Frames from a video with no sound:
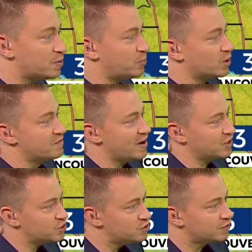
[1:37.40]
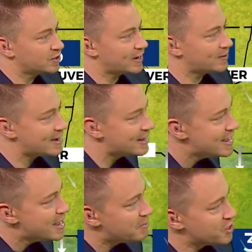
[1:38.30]
the Portland Vancouver area,
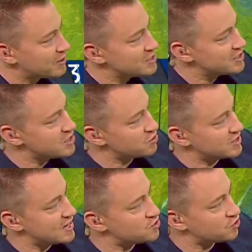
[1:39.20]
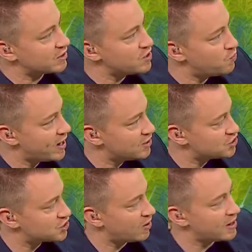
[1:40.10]
but you can see those easterly
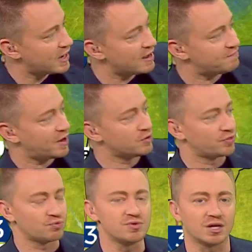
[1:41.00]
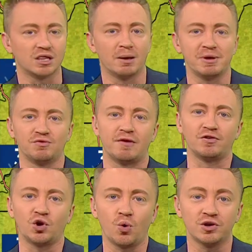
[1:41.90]
winds starting to get funneled through the Columbia
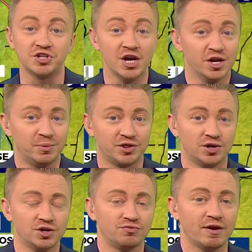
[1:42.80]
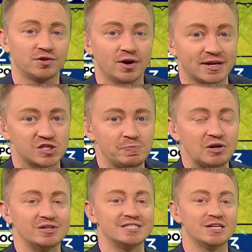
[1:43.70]
River Gorge, with Hood River
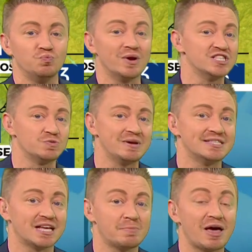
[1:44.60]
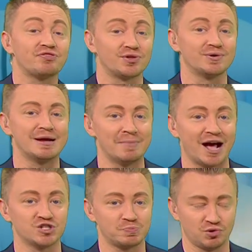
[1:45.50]
experiencing wind speeds at about 30
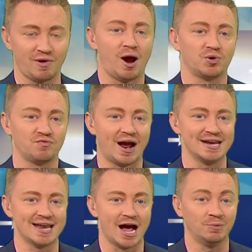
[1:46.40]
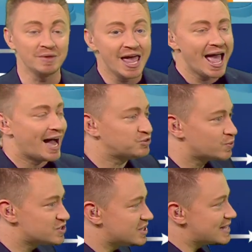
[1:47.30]
miles per hour right now.
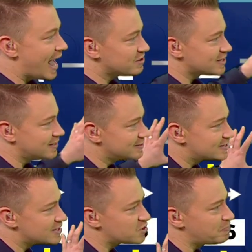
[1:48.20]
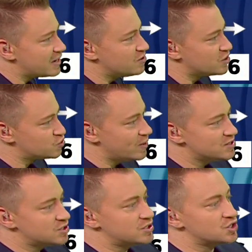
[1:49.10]
Afterwards, the Dalles, anticipating those
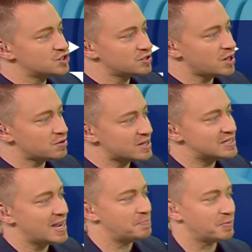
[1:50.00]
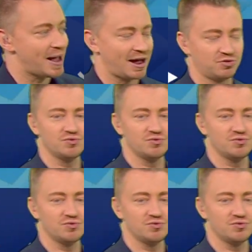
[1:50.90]
winds to slowly taper back